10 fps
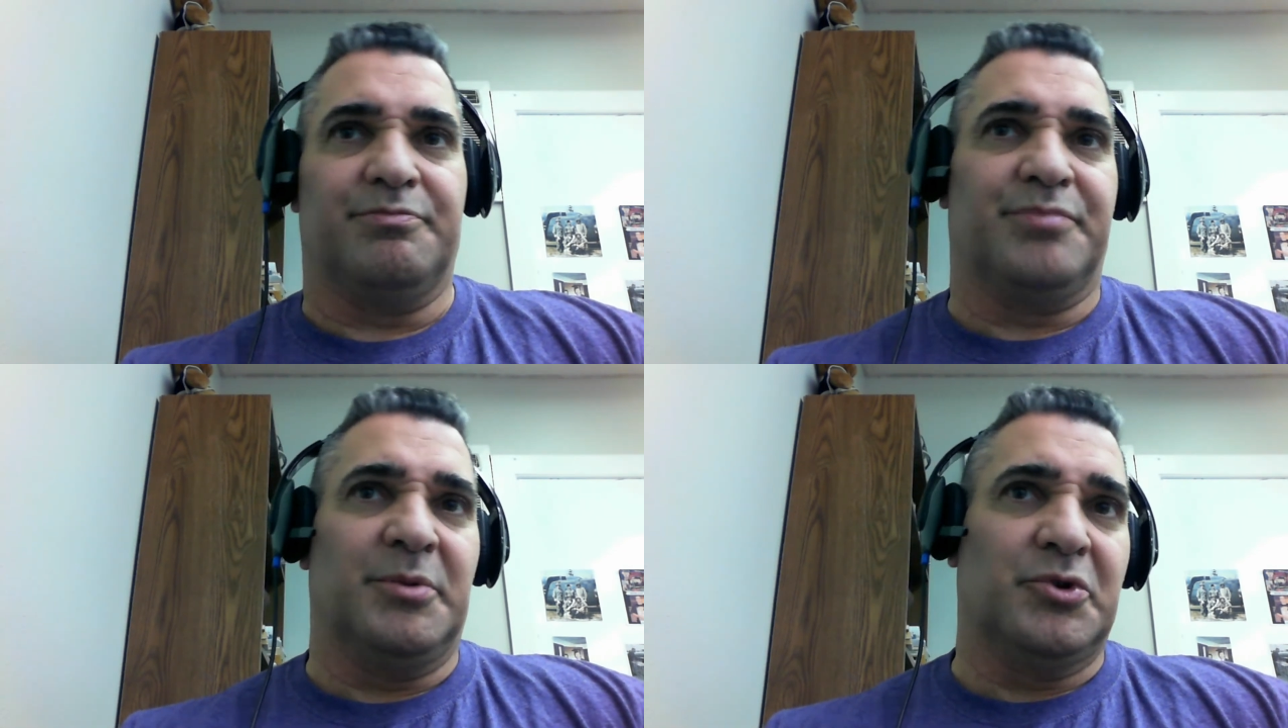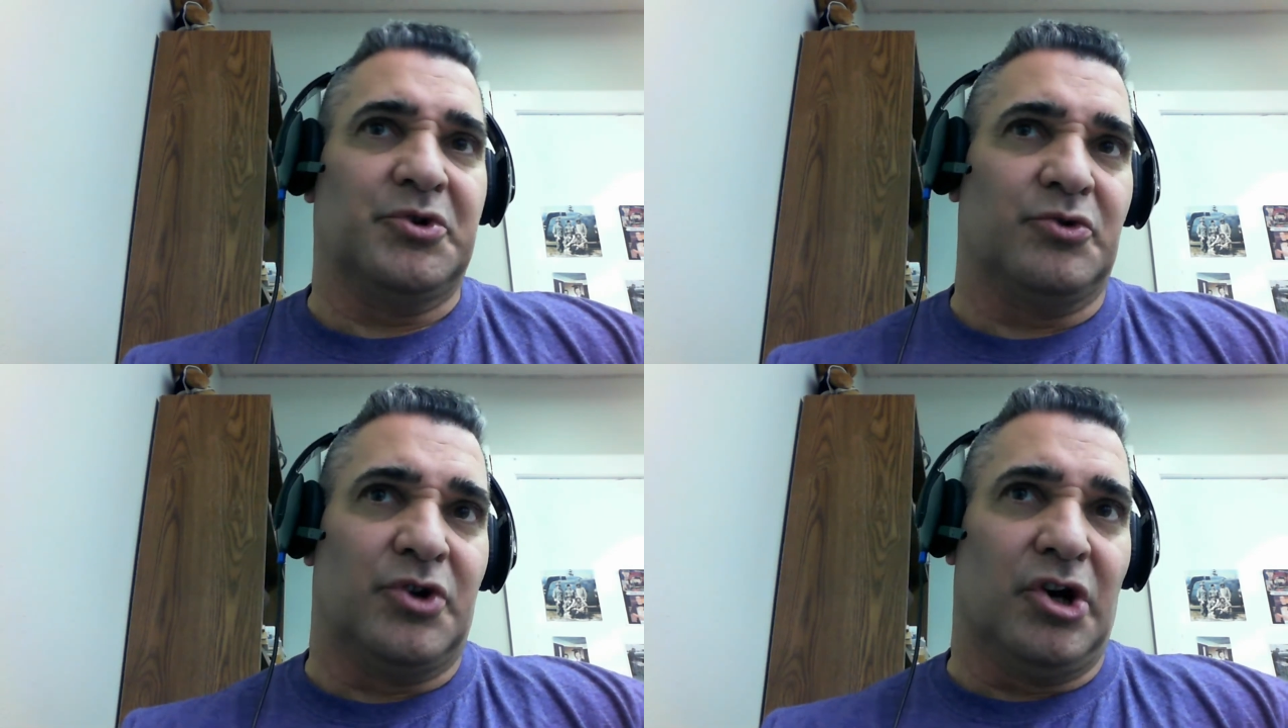People
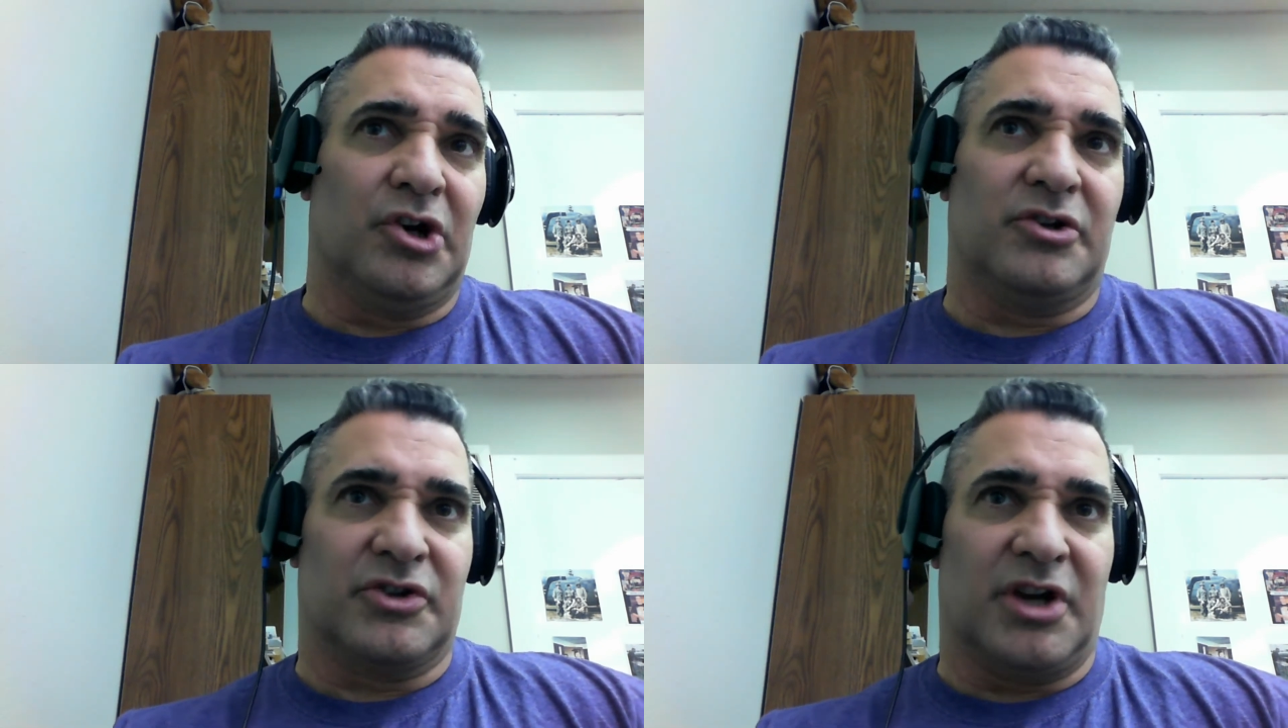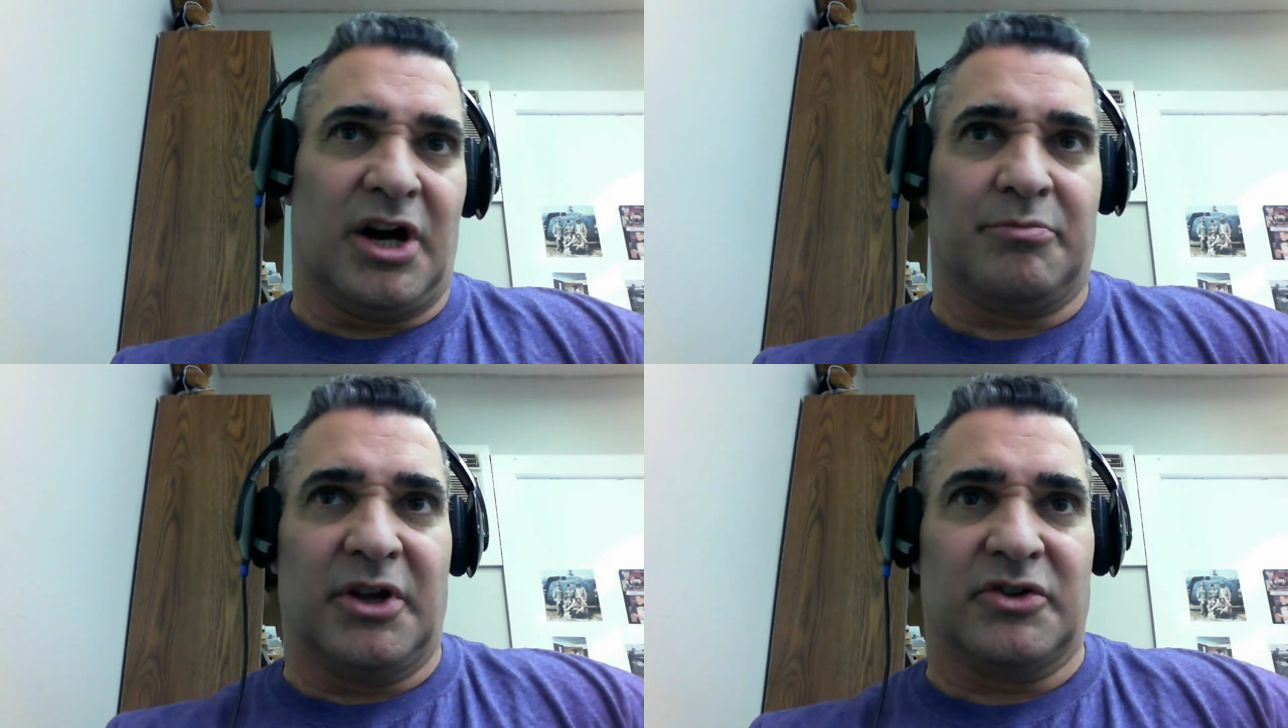do good because
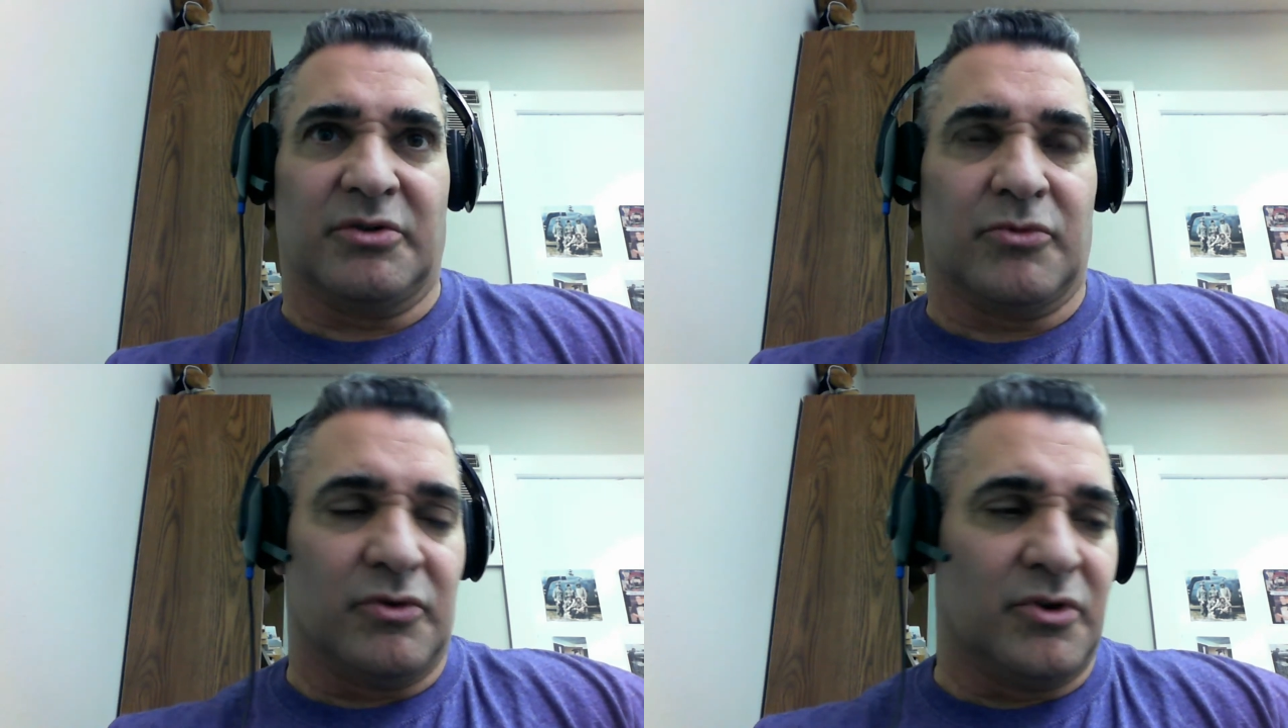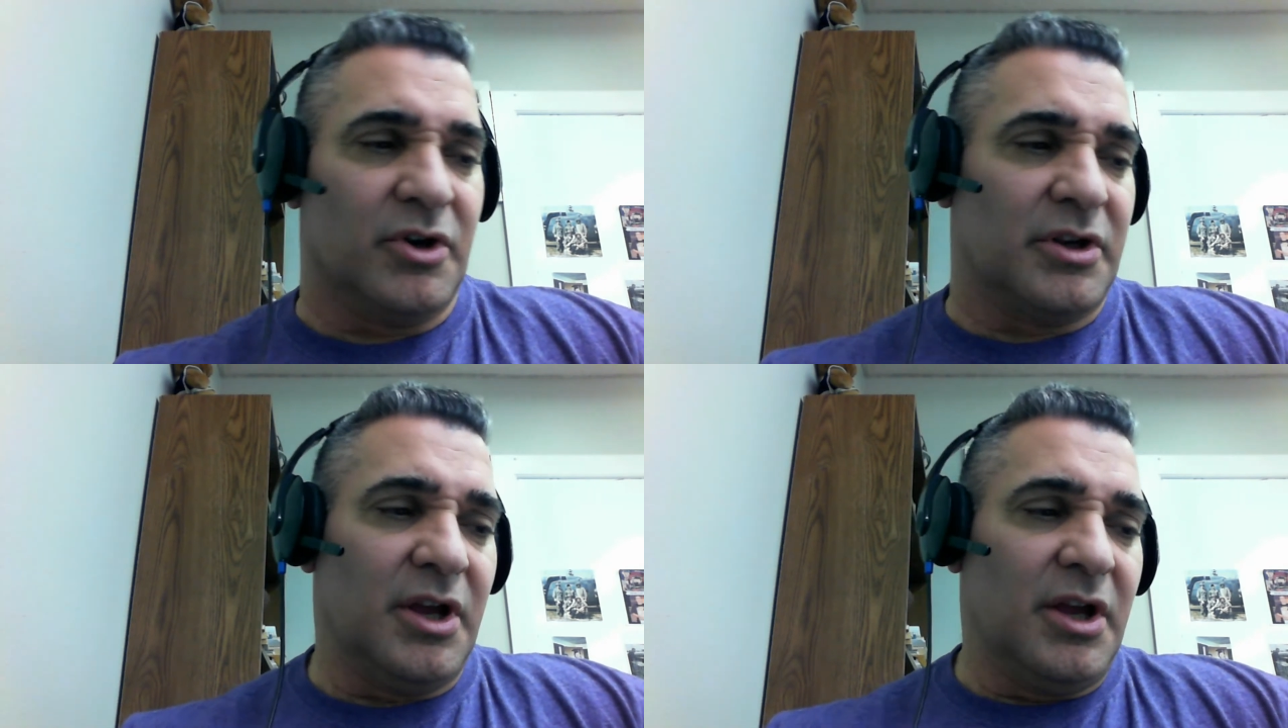God makes them do
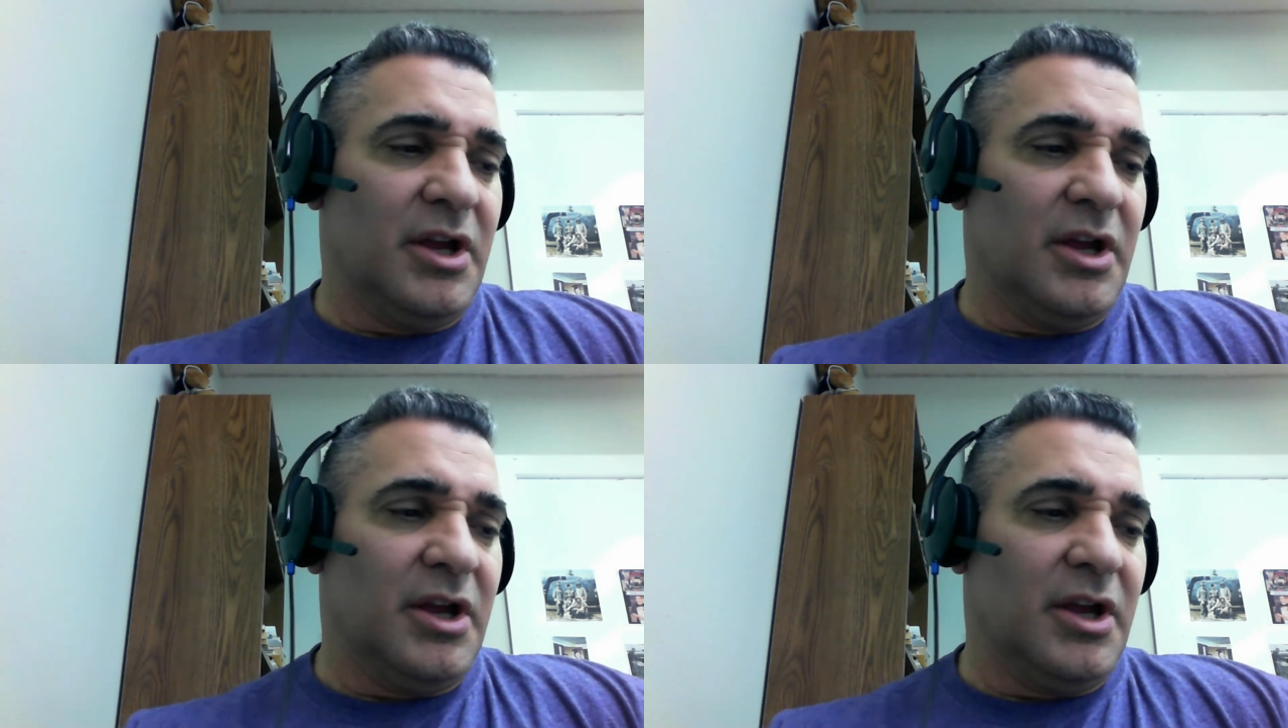good.